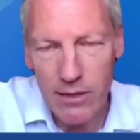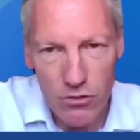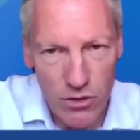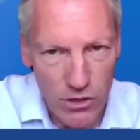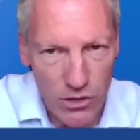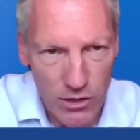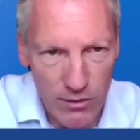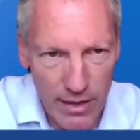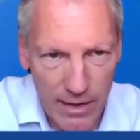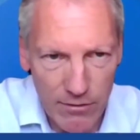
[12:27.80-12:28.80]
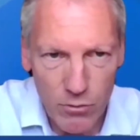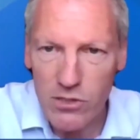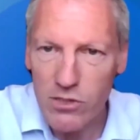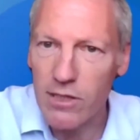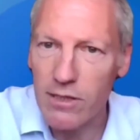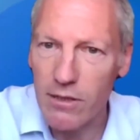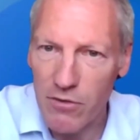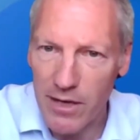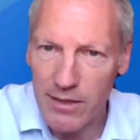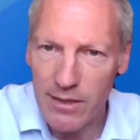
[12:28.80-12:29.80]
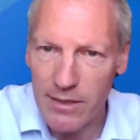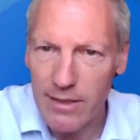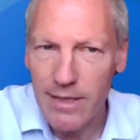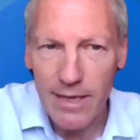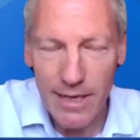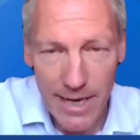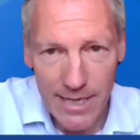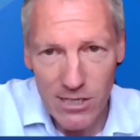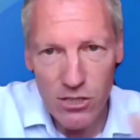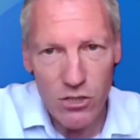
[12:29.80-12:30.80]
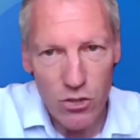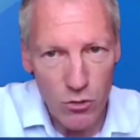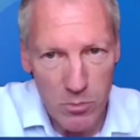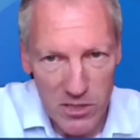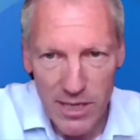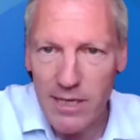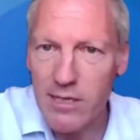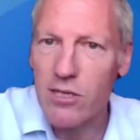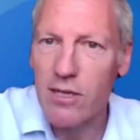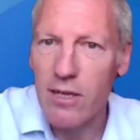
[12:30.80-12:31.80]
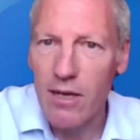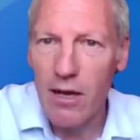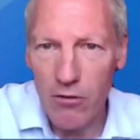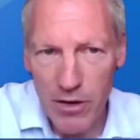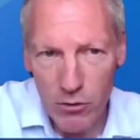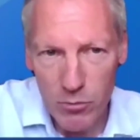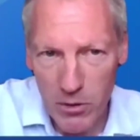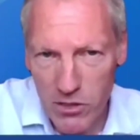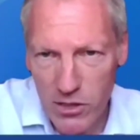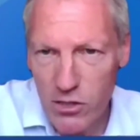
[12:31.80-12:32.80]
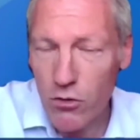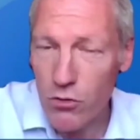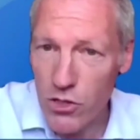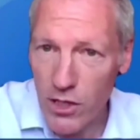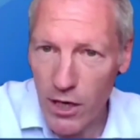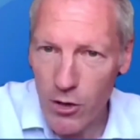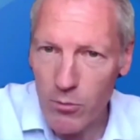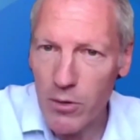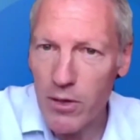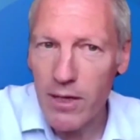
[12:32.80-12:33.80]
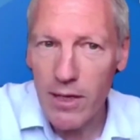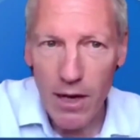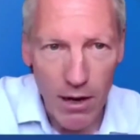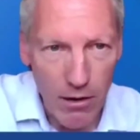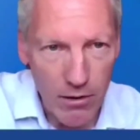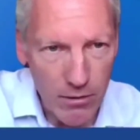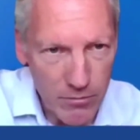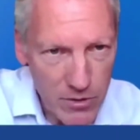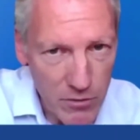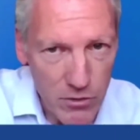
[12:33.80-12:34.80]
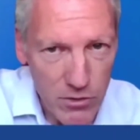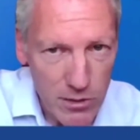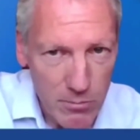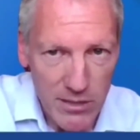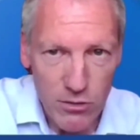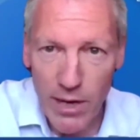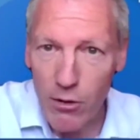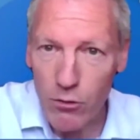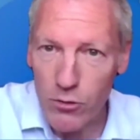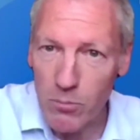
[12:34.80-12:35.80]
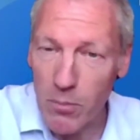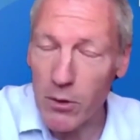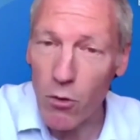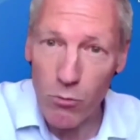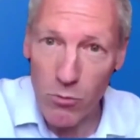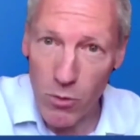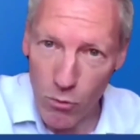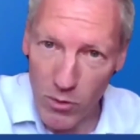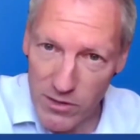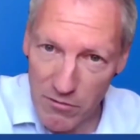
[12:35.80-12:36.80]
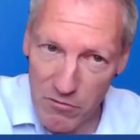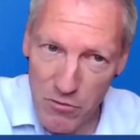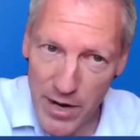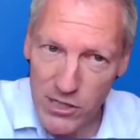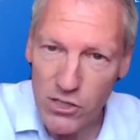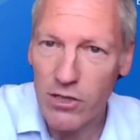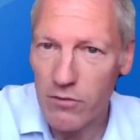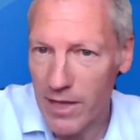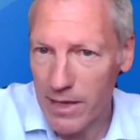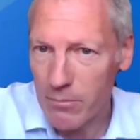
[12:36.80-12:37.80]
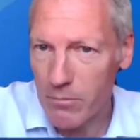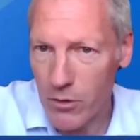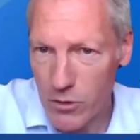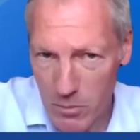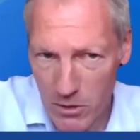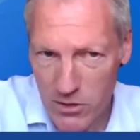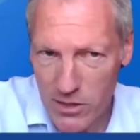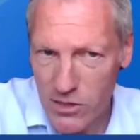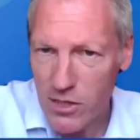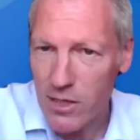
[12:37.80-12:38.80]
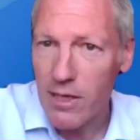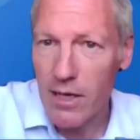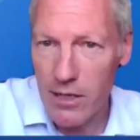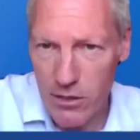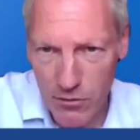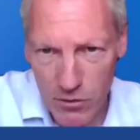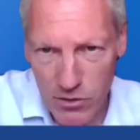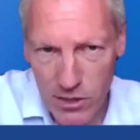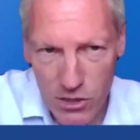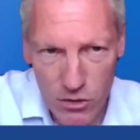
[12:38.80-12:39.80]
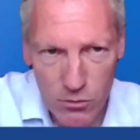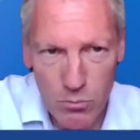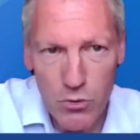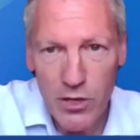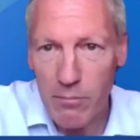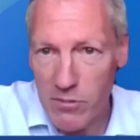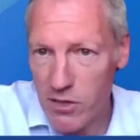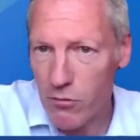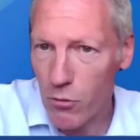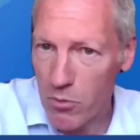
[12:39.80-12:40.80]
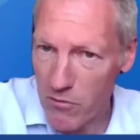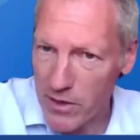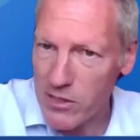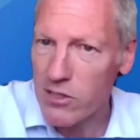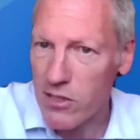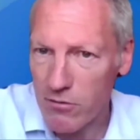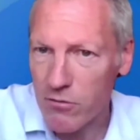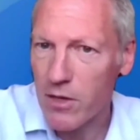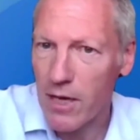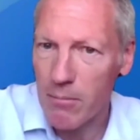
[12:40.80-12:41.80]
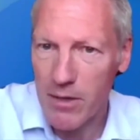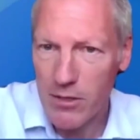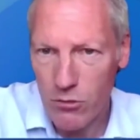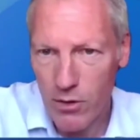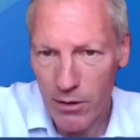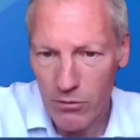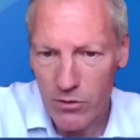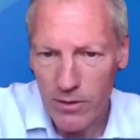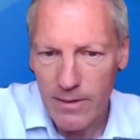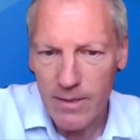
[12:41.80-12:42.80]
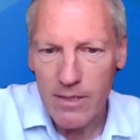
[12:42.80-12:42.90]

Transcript: introduction that you gave was the fact that less than 2% of health budgets across the globe are devoted to mental health, but almost a fraction of those budgets are devoted to preemptive or preventative mental health.